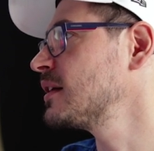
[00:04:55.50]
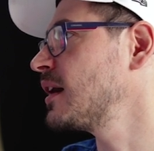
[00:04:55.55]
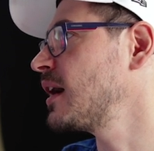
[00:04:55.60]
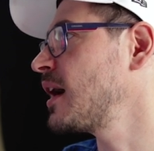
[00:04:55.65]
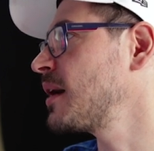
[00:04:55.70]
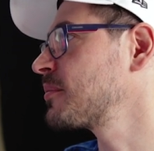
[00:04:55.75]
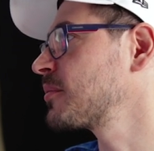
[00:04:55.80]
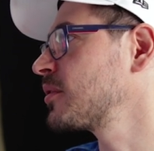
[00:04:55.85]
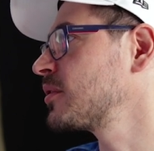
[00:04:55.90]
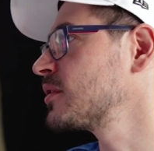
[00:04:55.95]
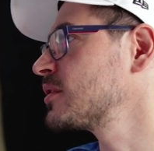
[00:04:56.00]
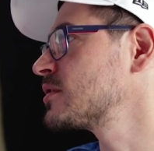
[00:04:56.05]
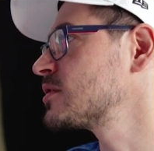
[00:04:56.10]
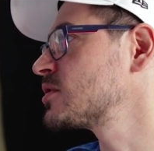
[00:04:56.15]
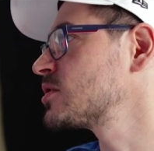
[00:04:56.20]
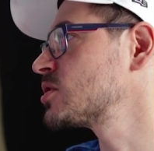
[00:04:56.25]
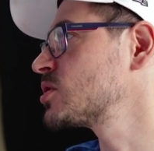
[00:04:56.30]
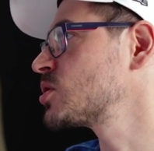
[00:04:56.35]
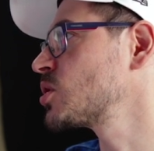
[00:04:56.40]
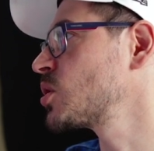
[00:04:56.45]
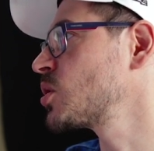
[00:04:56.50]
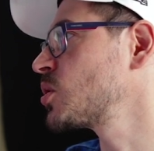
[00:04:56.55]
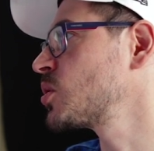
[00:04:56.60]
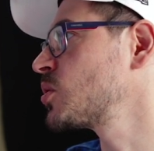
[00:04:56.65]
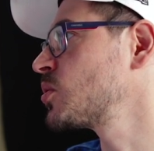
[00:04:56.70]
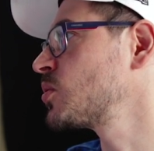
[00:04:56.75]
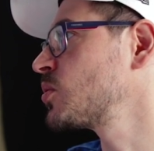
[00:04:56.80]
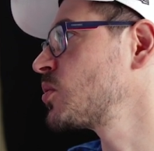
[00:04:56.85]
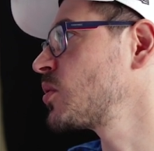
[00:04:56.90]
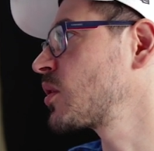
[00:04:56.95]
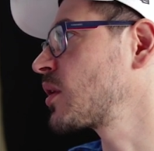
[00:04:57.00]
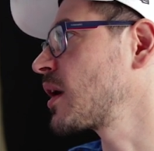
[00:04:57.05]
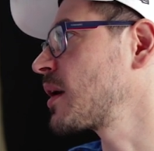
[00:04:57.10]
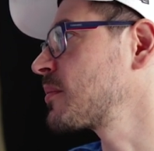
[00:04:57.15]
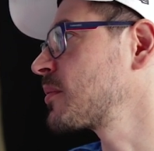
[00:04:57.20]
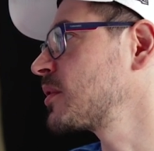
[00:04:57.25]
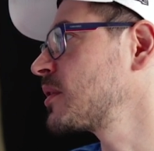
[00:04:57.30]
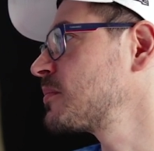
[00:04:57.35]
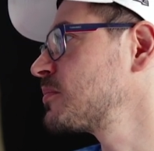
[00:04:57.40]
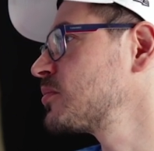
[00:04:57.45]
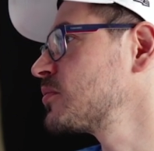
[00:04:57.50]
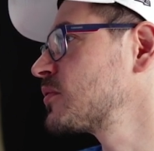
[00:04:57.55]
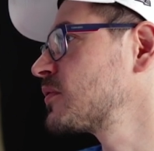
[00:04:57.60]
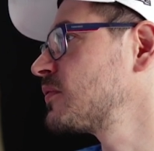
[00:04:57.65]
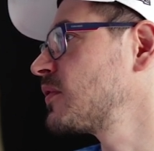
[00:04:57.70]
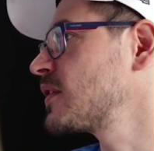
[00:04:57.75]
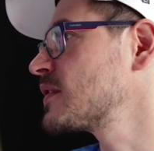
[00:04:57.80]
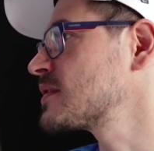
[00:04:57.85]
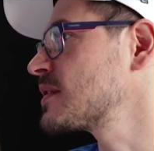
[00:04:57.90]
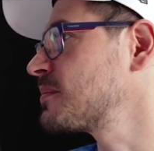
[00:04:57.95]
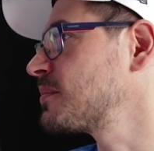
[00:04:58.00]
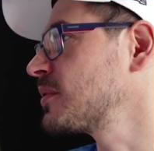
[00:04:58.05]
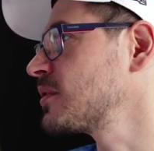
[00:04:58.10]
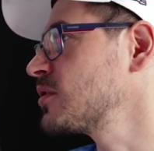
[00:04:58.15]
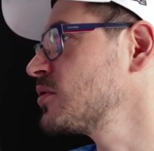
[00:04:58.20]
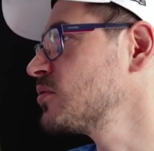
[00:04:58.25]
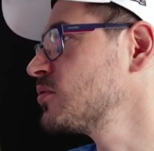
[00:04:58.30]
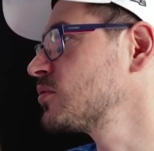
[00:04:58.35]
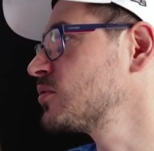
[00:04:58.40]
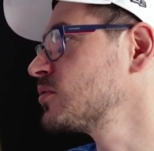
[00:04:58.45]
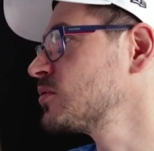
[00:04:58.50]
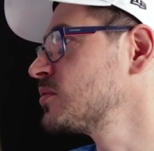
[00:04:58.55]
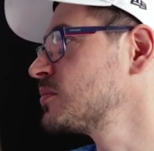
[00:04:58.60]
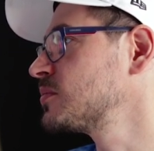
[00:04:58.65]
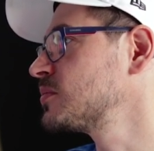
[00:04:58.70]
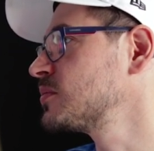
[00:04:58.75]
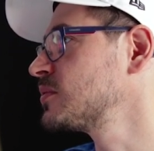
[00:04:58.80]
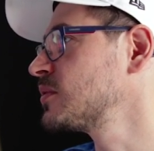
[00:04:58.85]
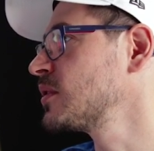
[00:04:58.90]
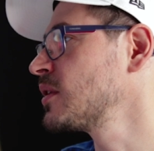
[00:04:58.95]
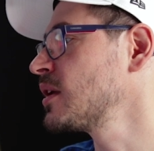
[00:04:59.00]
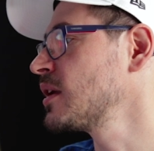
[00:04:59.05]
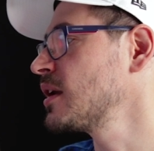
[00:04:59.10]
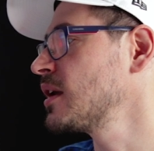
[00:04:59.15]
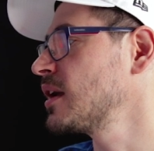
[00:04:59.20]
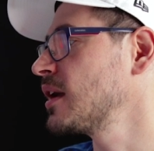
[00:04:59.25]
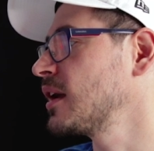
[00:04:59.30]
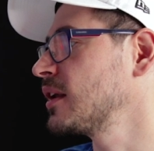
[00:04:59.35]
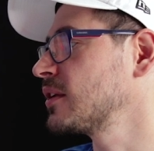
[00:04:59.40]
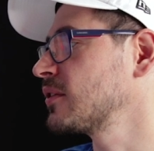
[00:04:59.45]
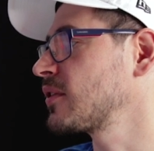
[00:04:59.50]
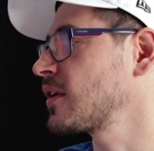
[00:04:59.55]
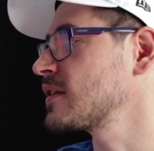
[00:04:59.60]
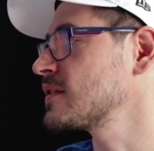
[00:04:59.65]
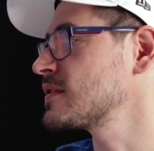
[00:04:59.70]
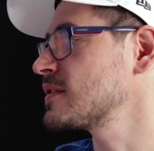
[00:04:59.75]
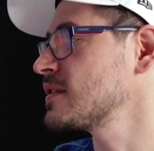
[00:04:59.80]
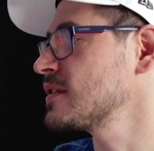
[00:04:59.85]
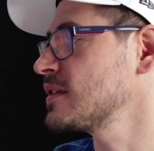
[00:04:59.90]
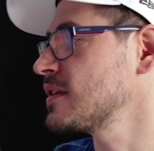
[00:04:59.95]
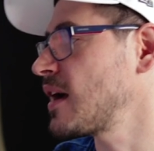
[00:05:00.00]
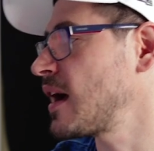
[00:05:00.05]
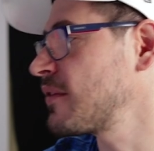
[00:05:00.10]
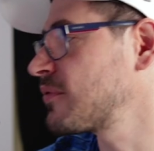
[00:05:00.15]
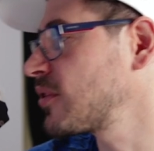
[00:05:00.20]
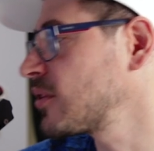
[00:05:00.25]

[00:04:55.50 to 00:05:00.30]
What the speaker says: I'm gonna show, okay, I'm gonna put, for example, YouTube, and you can see I've